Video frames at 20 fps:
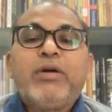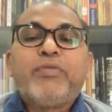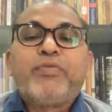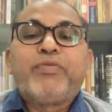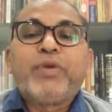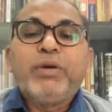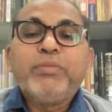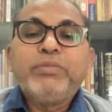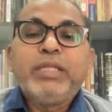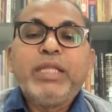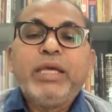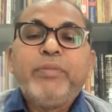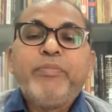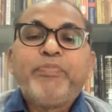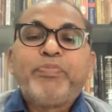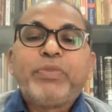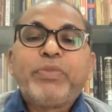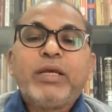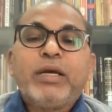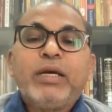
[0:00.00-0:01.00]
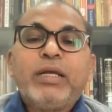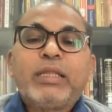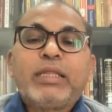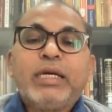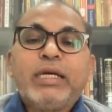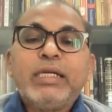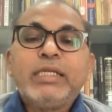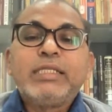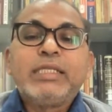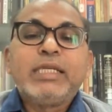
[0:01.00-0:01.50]
From the
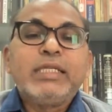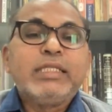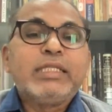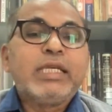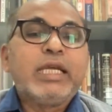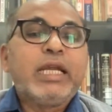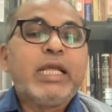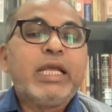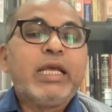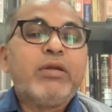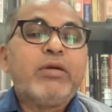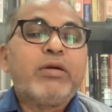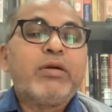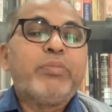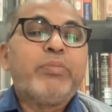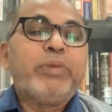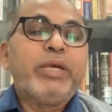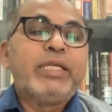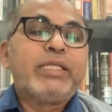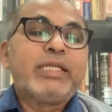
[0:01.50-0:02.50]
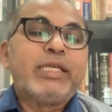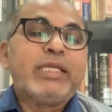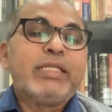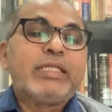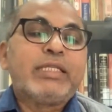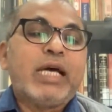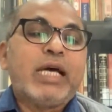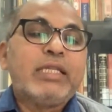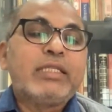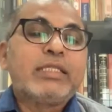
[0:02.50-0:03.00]
3rd century BC,
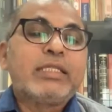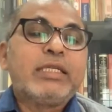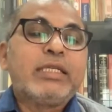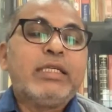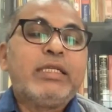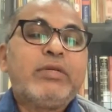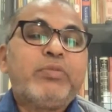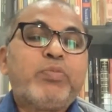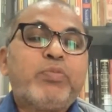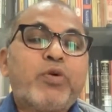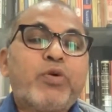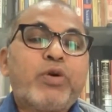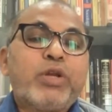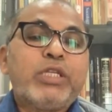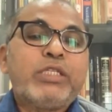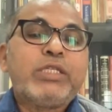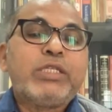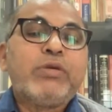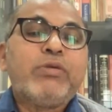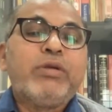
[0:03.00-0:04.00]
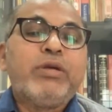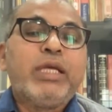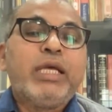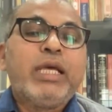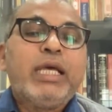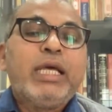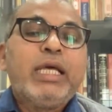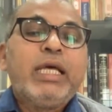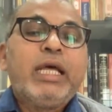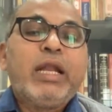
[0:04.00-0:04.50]
Sanskrit
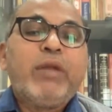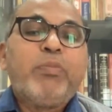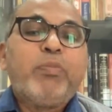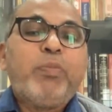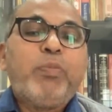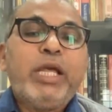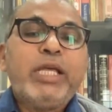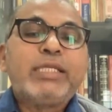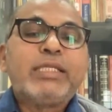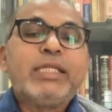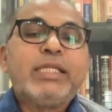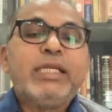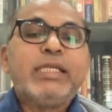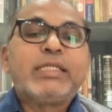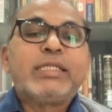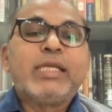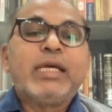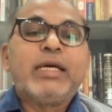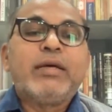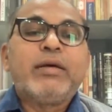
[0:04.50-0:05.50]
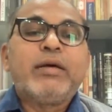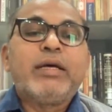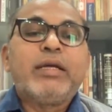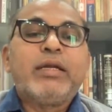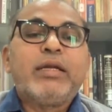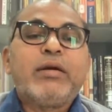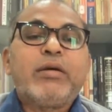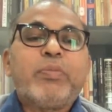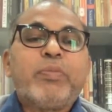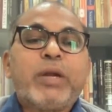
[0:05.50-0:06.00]
progressively replaced this
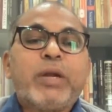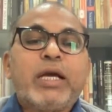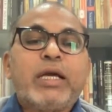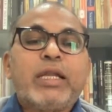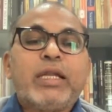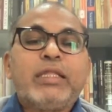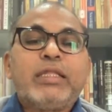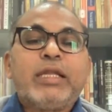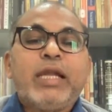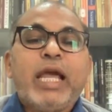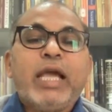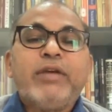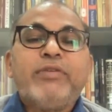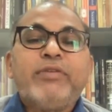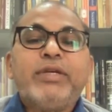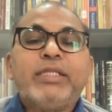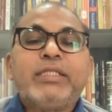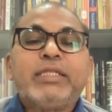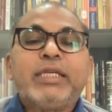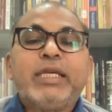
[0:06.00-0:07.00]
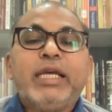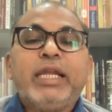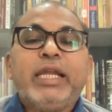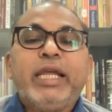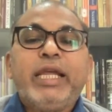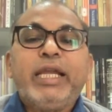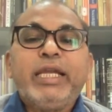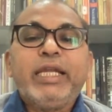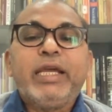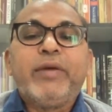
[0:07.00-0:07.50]
Prakrit language in
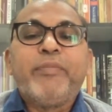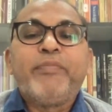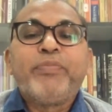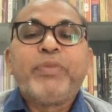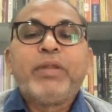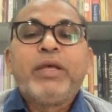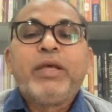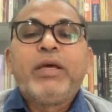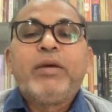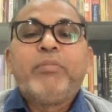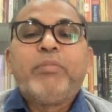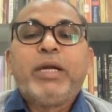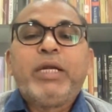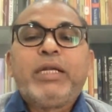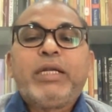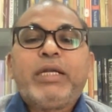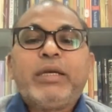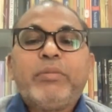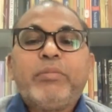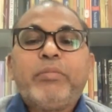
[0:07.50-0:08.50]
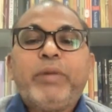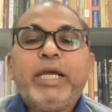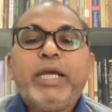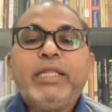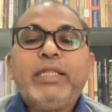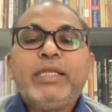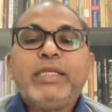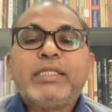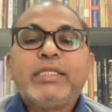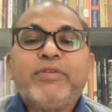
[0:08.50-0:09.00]
India. But by
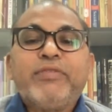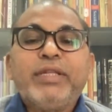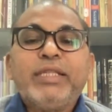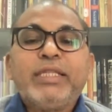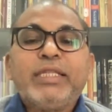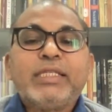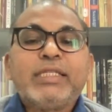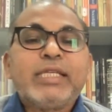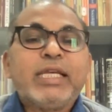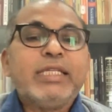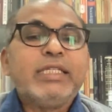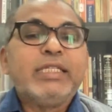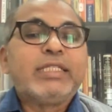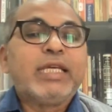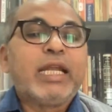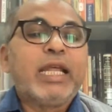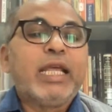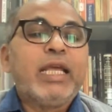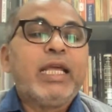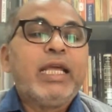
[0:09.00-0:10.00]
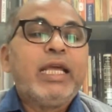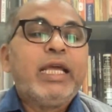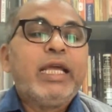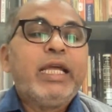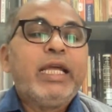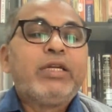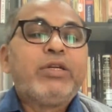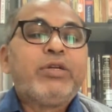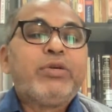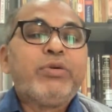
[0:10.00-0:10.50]
the 7th century,
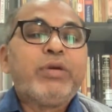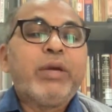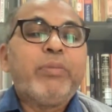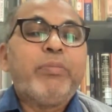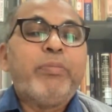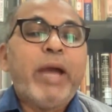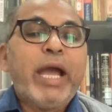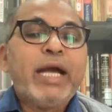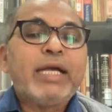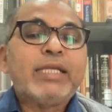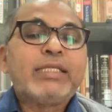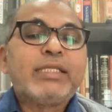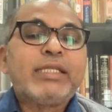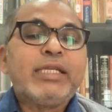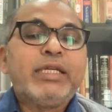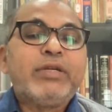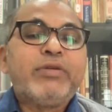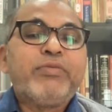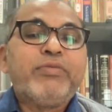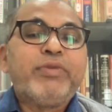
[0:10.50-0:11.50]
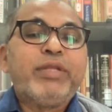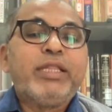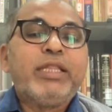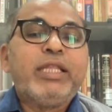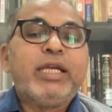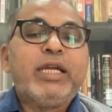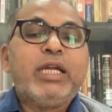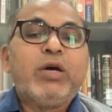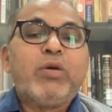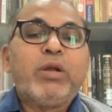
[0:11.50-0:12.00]
it took a backseat with
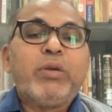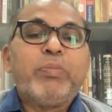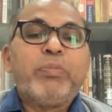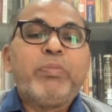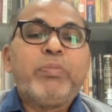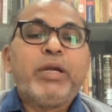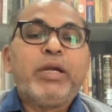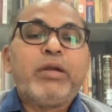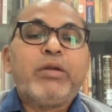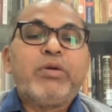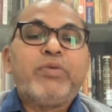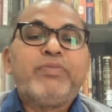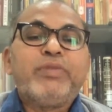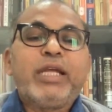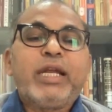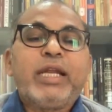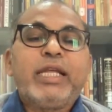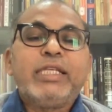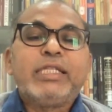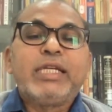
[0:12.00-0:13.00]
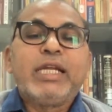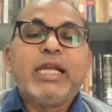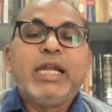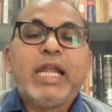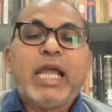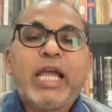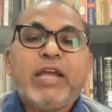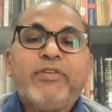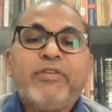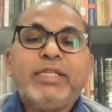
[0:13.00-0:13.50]
the development of the regional
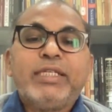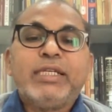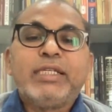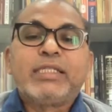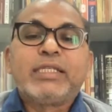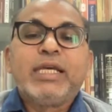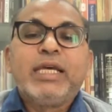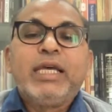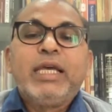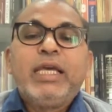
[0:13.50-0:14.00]
languages.